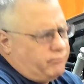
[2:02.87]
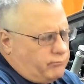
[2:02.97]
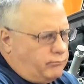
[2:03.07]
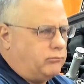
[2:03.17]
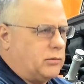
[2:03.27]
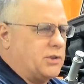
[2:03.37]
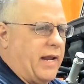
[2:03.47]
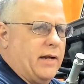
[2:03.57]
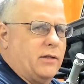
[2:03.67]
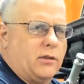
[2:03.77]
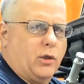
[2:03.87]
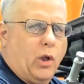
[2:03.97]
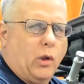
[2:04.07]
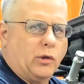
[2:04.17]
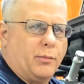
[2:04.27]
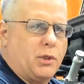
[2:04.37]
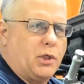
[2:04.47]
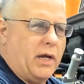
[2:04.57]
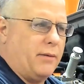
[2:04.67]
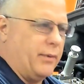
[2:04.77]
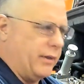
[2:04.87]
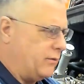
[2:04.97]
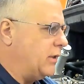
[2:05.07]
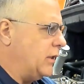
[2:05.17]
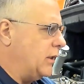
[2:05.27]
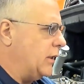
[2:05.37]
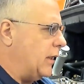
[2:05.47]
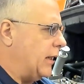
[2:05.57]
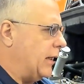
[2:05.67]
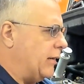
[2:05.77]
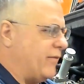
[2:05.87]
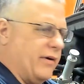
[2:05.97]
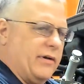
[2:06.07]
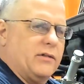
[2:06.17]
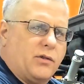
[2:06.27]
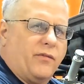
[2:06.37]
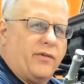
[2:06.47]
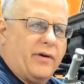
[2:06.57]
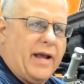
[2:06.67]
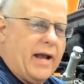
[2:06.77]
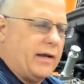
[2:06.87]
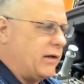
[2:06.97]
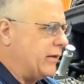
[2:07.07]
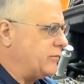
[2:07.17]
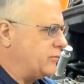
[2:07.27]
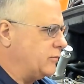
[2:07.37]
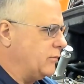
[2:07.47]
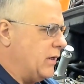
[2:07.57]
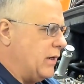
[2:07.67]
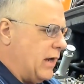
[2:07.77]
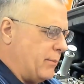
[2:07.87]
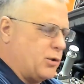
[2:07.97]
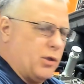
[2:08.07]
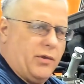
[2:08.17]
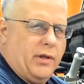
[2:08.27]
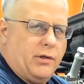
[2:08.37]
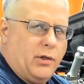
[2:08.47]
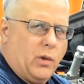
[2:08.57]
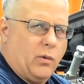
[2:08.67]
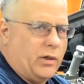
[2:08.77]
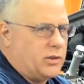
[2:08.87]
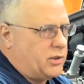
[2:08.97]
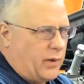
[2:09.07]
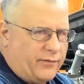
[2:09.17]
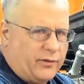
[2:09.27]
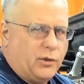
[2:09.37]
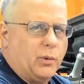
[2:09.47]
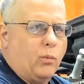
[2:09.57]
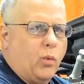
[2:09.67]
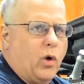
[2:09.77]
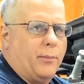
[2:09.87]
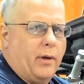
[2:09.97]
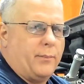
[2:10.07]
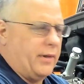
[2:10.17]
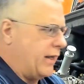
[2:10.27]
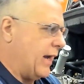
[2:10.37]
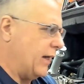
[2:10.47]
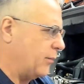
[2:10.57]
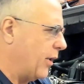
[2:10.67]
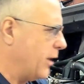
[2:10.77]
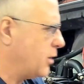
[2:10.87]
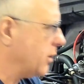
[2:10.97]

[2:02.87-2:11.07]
Once again, a little older machine, but uh, very still very accurate. I'm sure the newer ones still have to do a warm-up and a calibration.